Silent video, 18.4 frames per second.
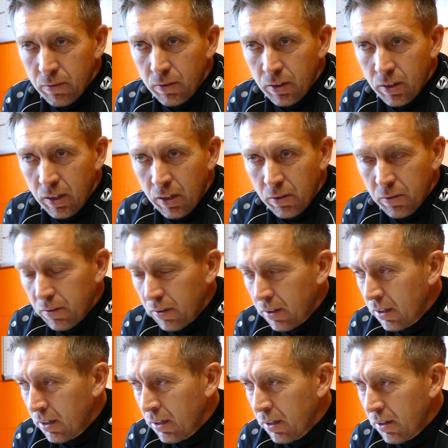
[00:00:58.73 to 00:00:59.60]
You know,
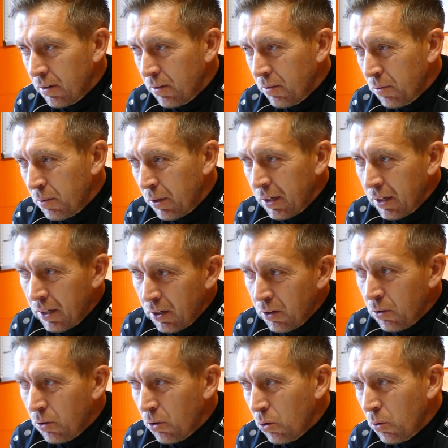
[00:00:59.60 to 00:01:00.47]
1-0
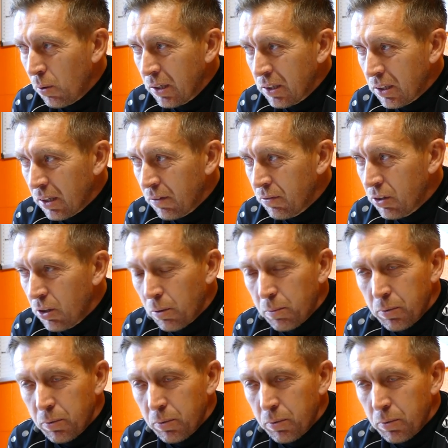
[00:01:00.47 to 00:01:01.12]
always gives the